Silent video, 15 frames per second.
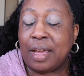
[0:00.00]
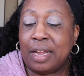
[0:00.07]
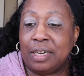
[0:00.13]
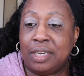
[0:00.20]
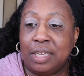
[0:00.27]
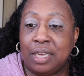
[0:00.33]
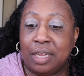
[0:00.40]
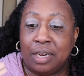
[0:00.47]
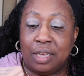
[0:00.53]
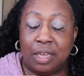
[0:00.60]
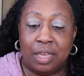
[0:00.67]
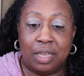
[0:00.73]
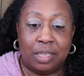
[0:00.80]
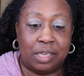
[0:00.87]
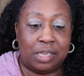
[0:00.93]
I did
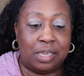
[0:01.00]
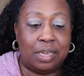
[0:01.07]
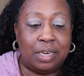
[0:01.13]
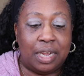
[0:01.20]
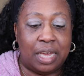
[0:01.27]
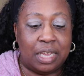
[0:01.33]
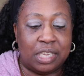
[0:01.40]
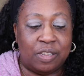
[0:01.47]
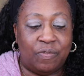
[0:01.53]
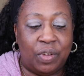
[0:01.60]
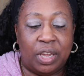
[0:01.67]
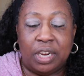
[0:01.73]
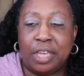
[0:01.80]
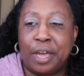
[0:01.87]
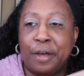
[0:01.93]
in Sunday's
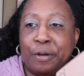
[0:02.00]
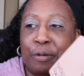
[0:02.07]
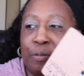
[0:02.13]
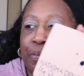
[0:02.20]
video.